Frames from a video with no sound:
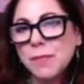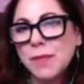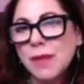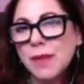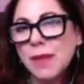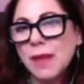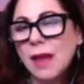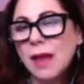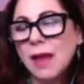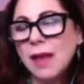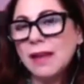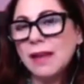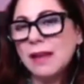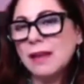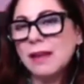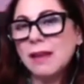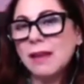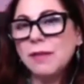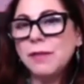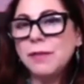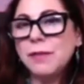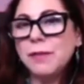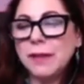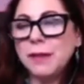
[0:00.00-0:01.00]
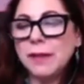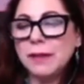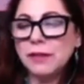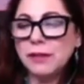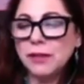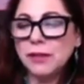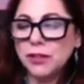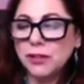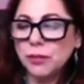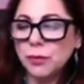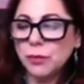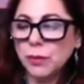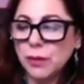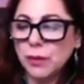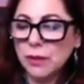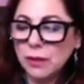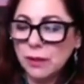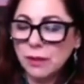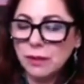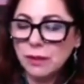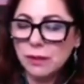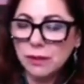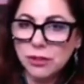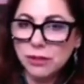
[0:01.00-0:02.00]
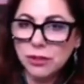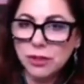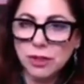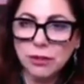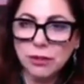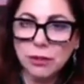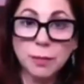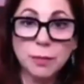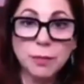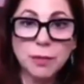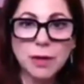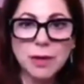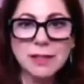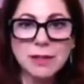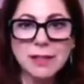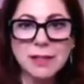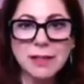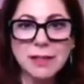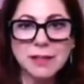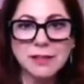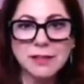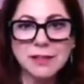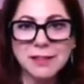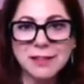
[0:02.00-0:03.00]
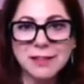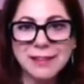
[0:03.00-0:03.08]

And I love the fact that you're willing to share the process.